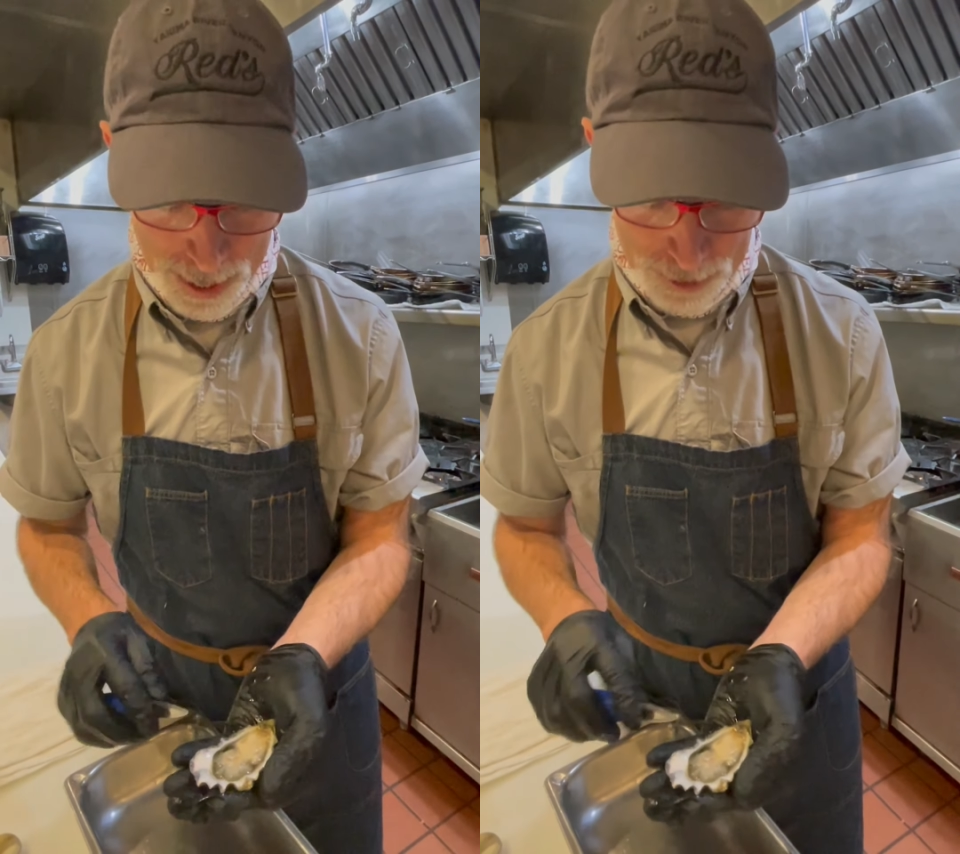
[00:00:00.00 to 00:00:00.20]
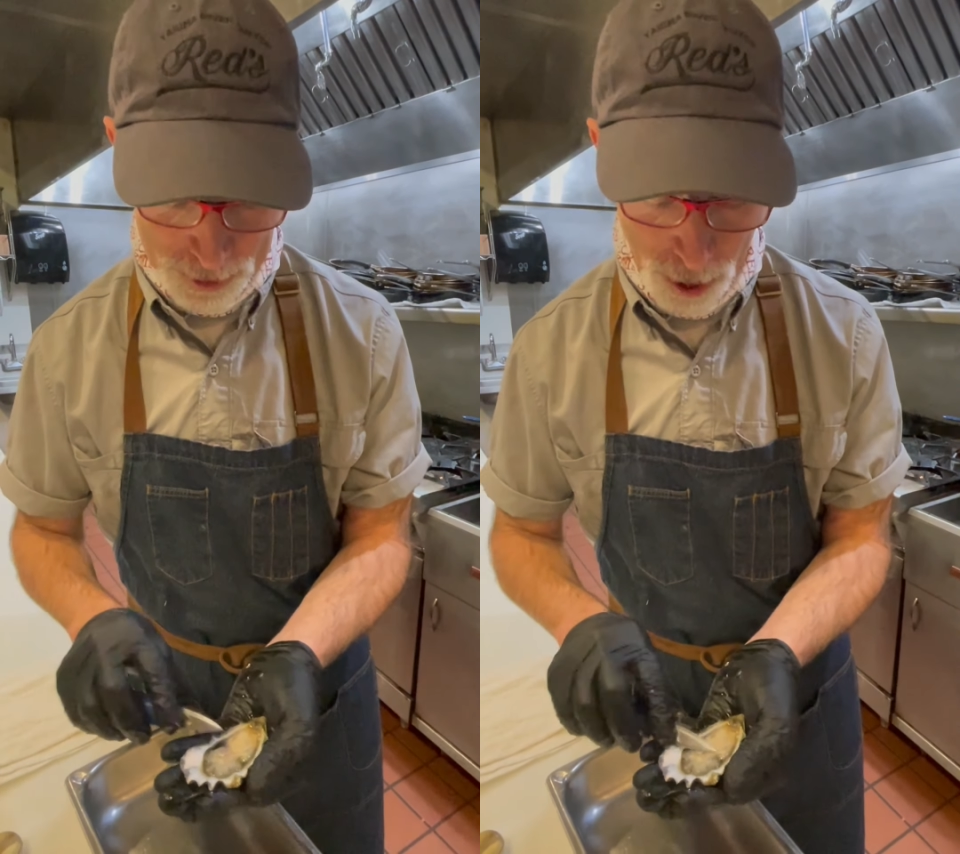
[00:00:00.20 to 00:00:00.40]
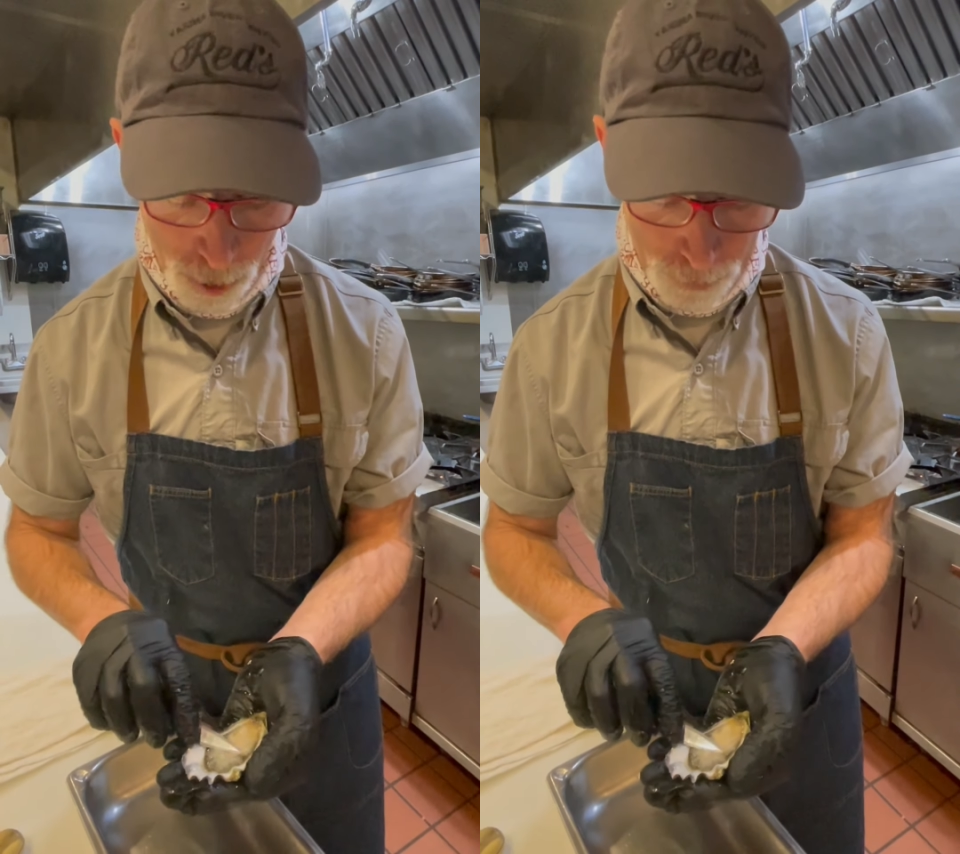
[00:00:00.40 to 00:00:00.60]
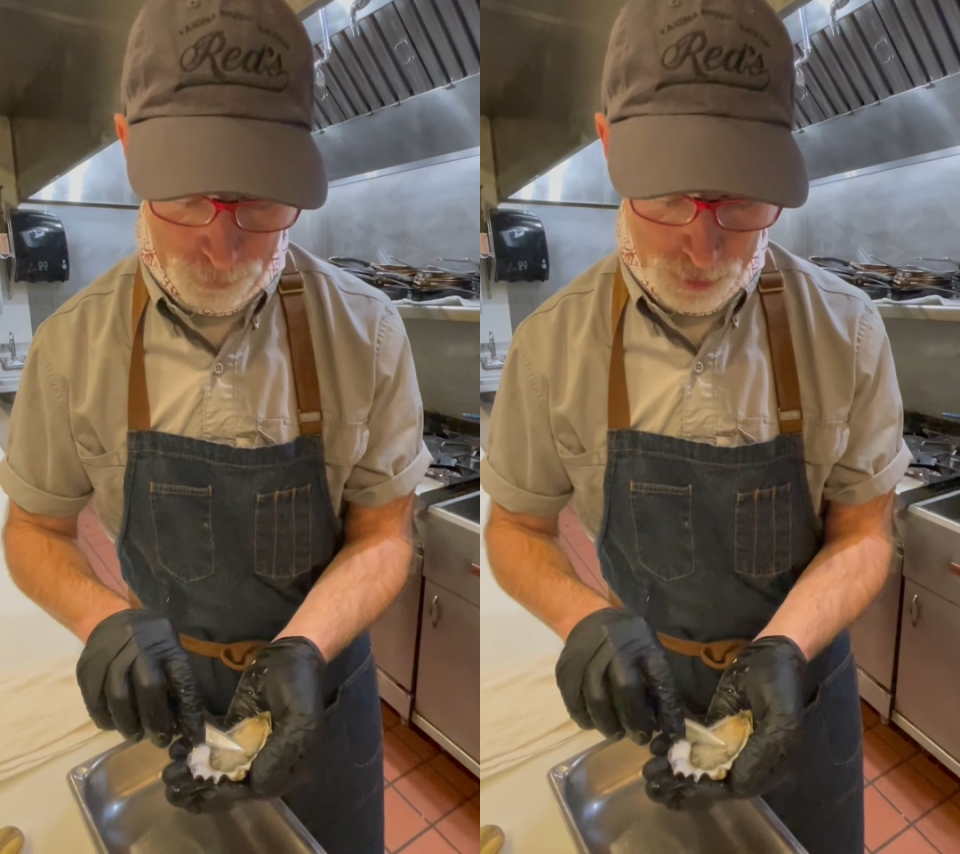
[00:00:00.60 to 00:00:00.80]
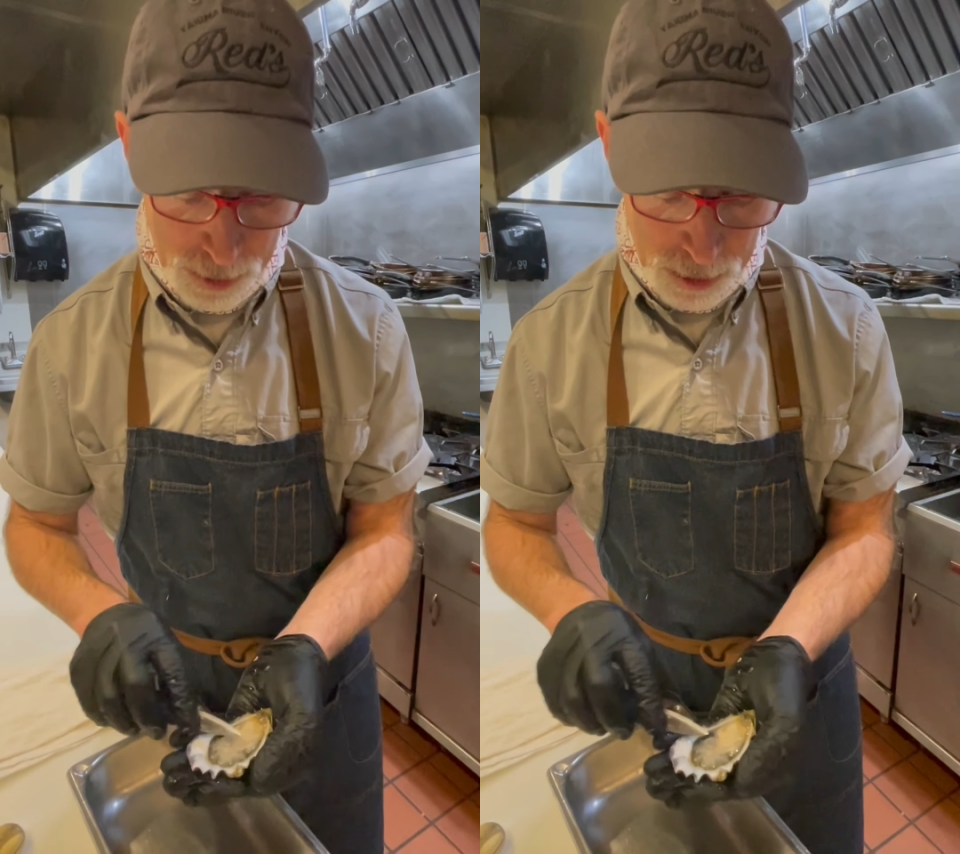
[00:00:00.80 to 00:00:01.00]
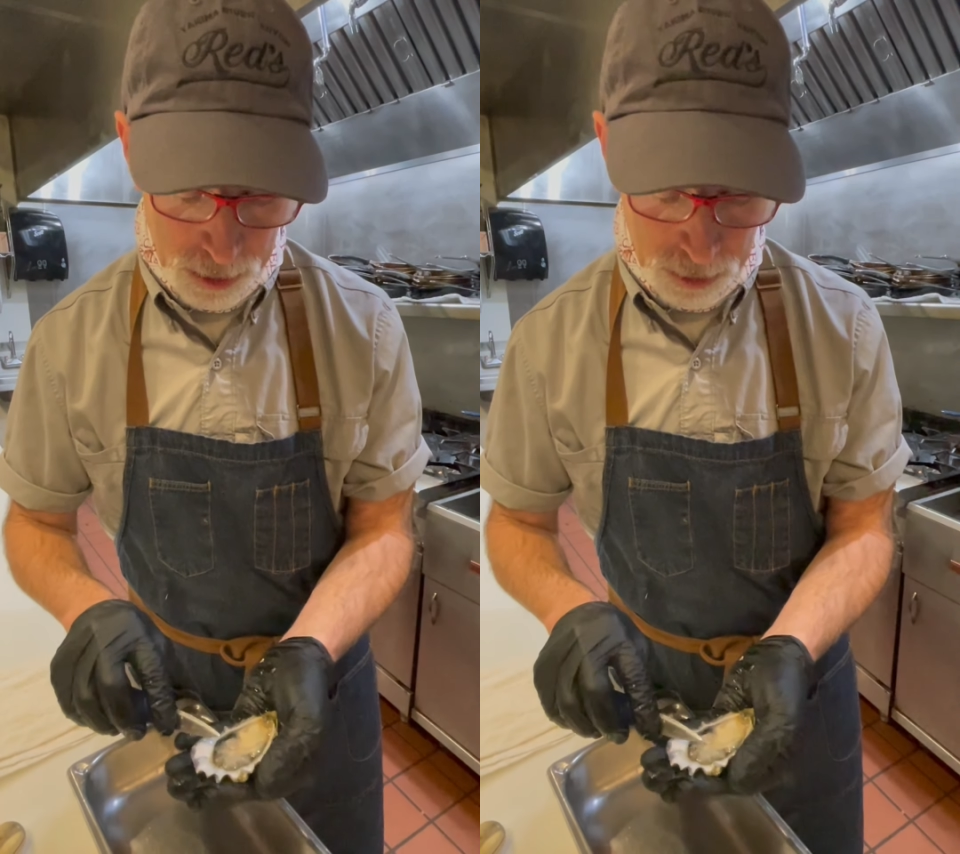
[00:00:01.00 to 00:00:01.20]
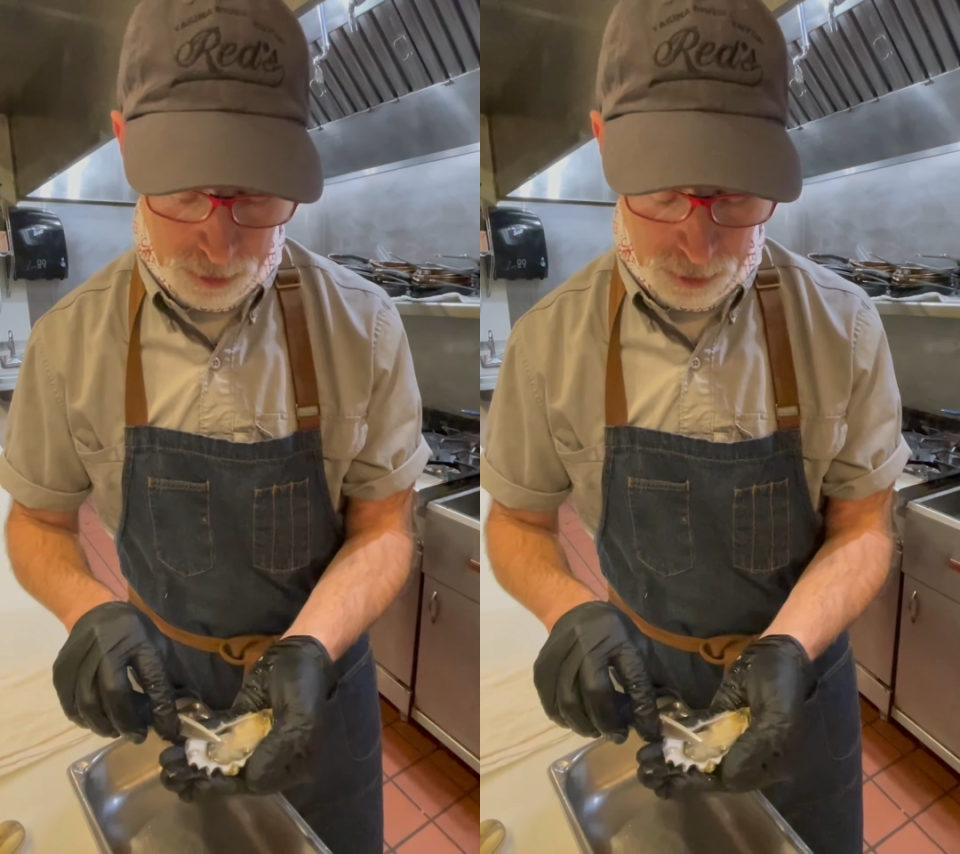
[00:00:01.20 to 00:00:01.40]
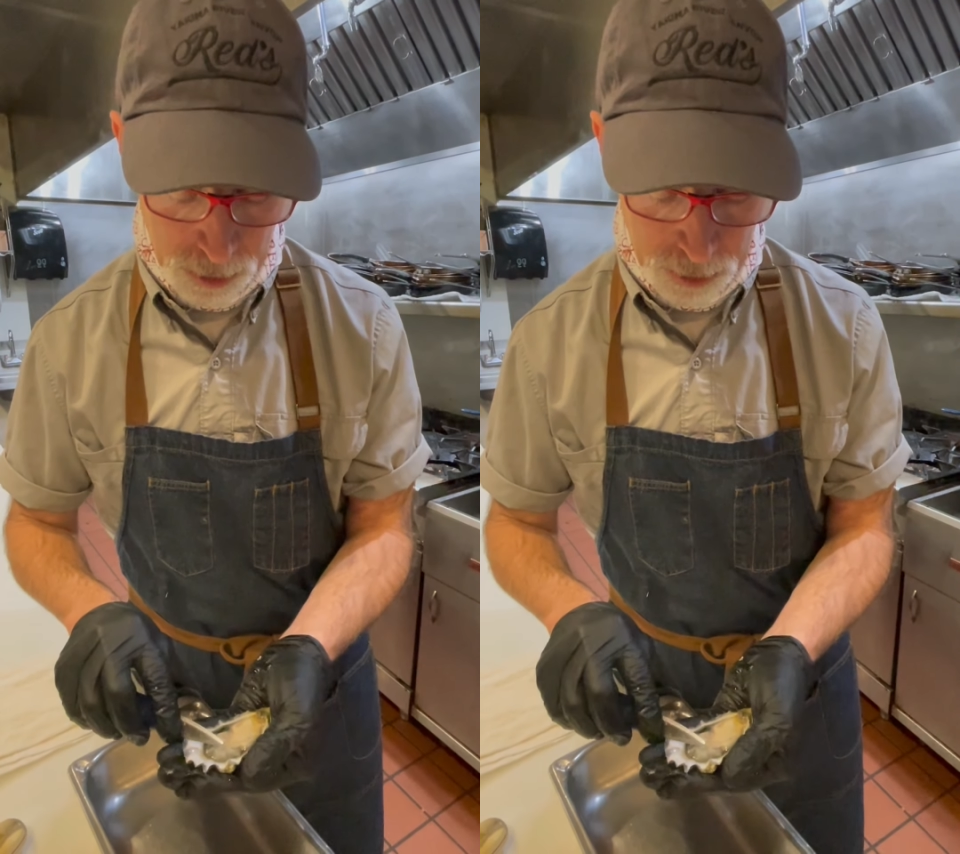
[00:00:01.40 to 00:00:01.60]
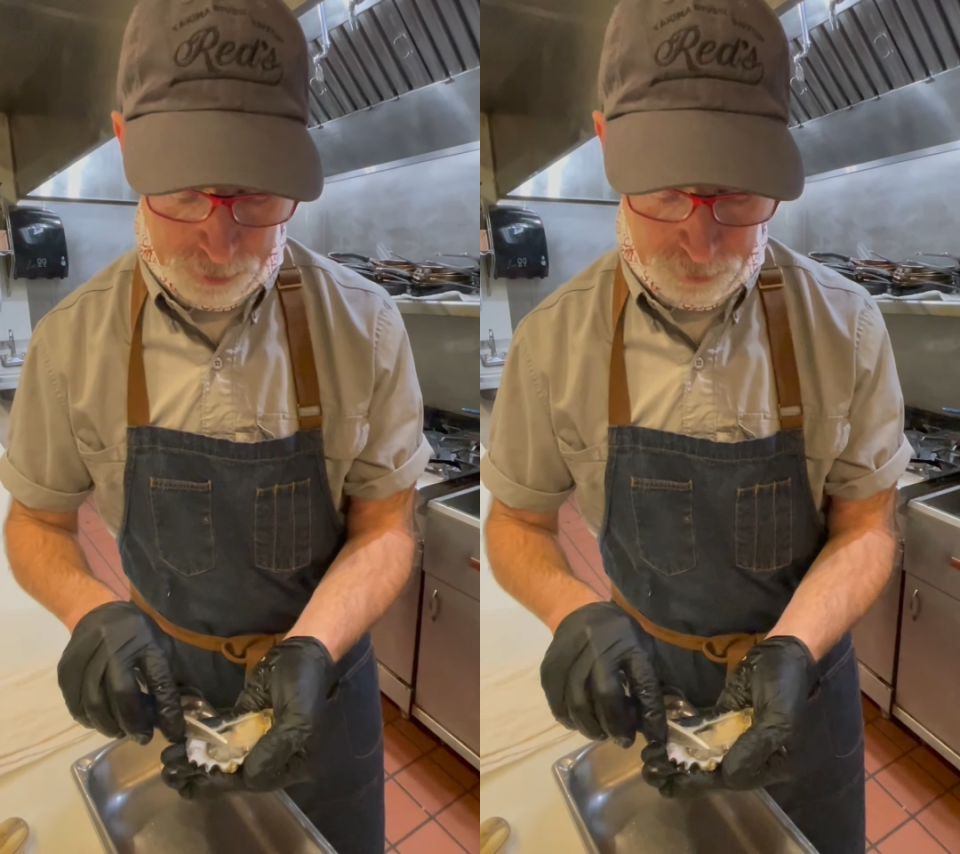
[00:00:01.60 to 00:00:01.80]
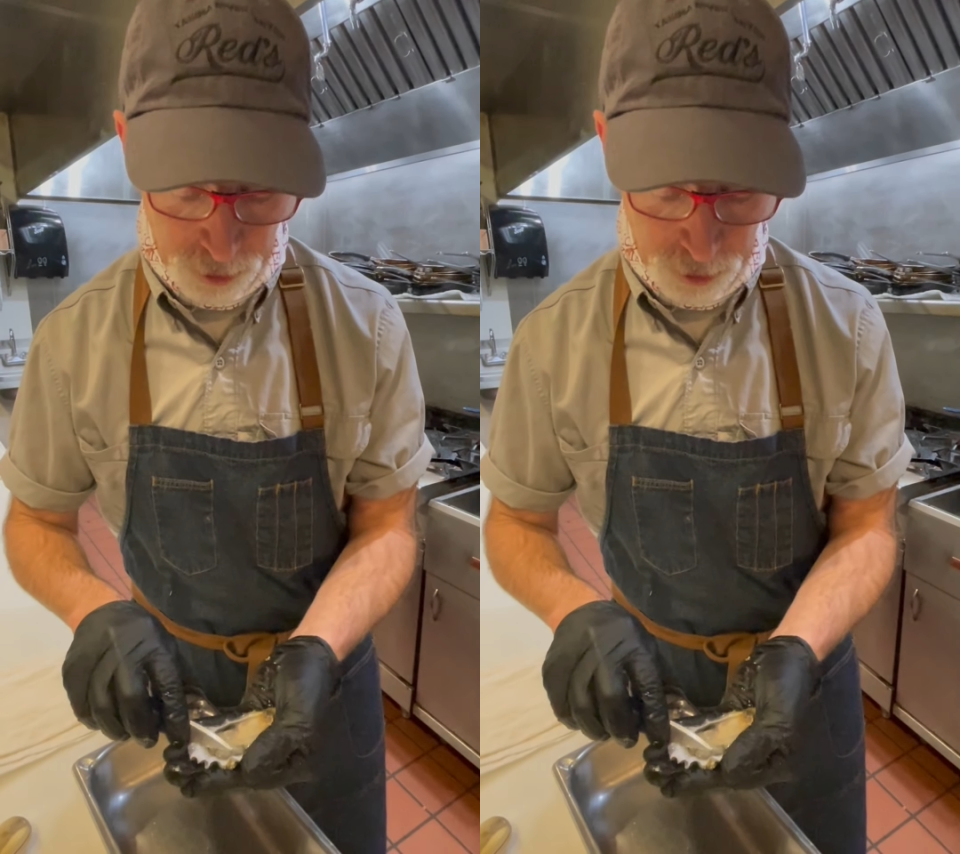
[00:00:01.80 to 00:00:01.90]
So, there's